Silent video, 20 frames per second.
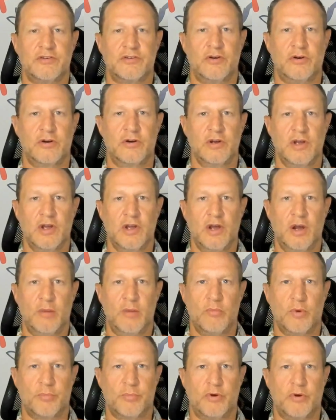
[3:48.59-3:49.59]
are
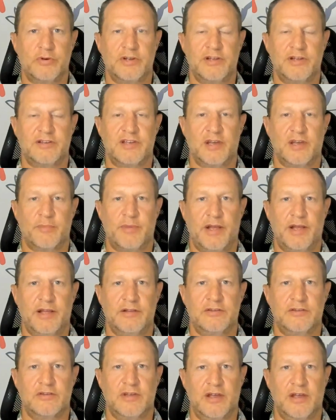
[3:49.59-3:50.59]
more prone to insect
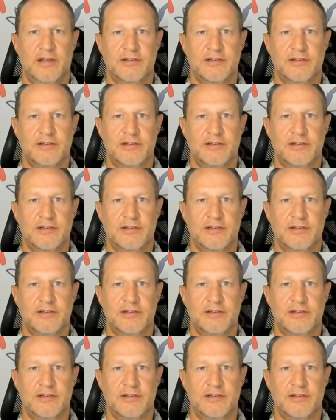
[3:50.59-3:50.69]
bites.